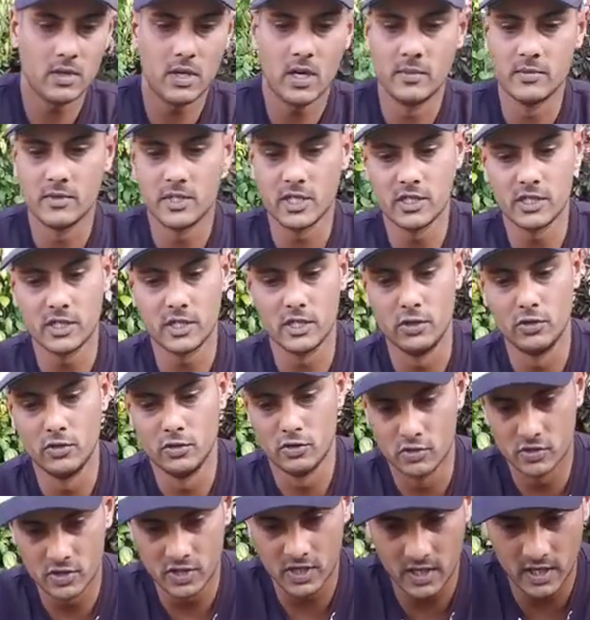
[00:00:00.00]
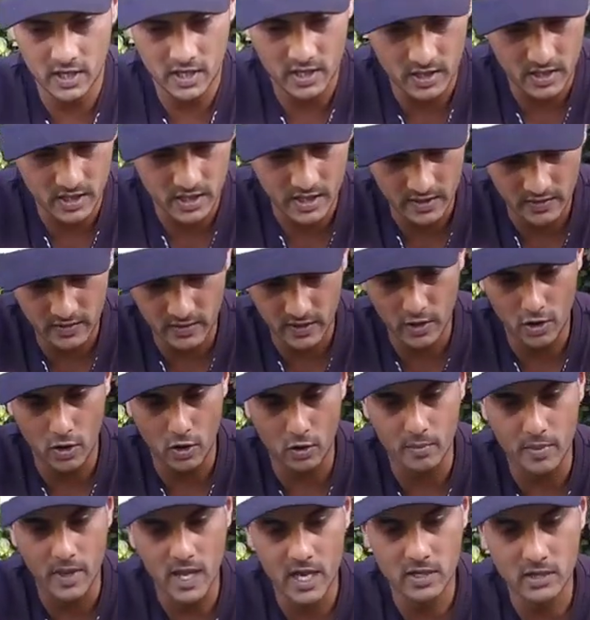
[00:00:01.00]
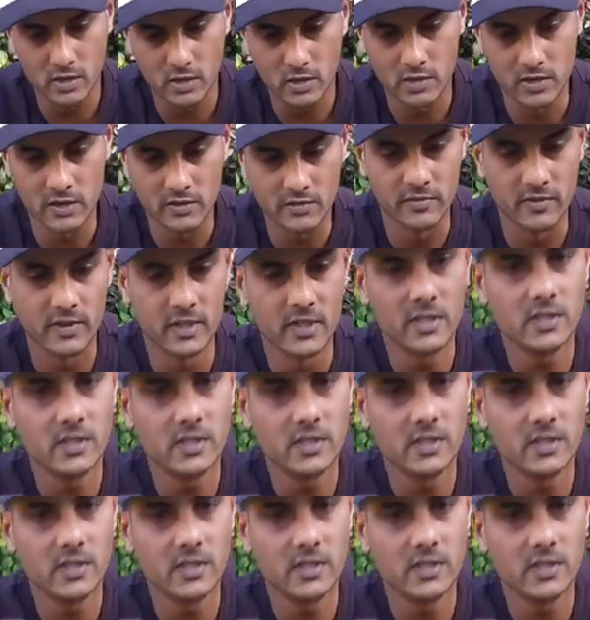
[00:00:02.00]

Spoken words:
I'm just gonna use a 3-0 bait holder for